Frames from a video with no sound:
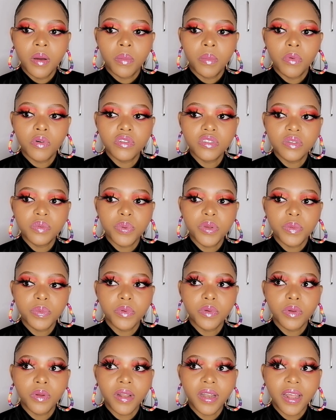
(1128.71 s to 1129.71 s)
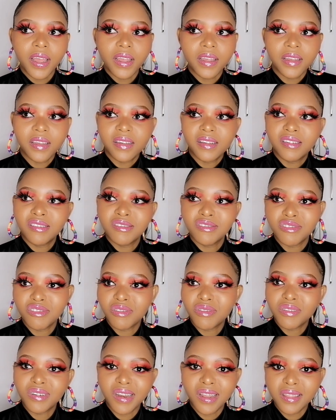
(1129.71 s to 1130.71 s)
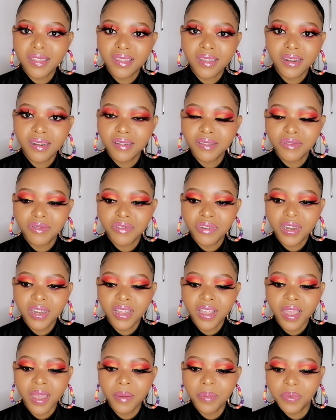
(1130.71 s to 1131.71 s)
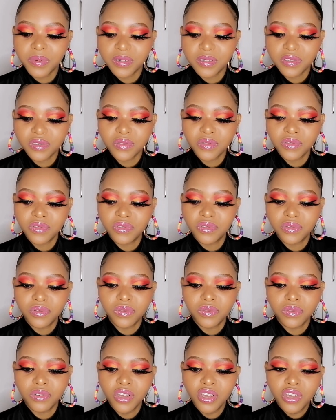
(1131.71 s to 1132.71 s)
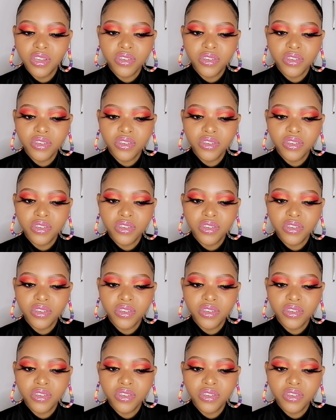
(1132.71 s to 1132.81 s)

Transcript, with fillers: Most people were like, No, nothing really happened to you.